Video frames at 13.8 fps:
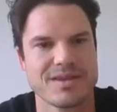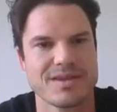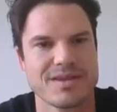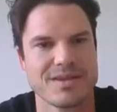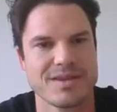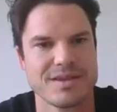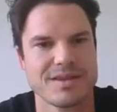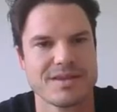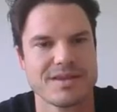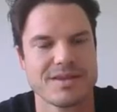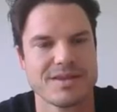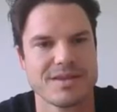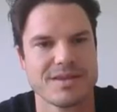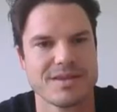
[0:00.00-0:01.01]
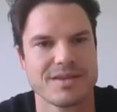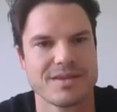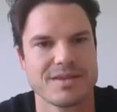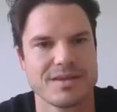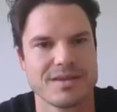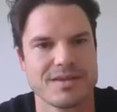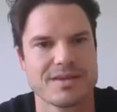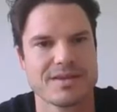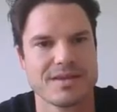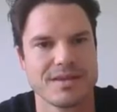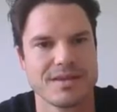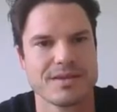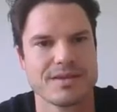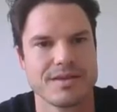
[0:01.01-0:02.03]

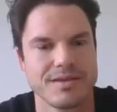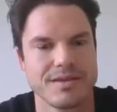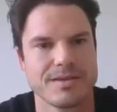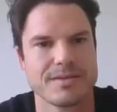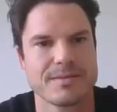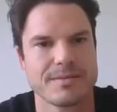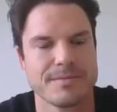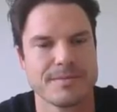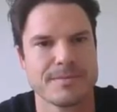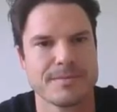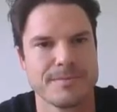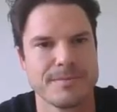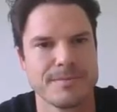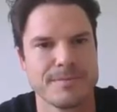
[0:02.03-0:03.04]
The person shown says nothing.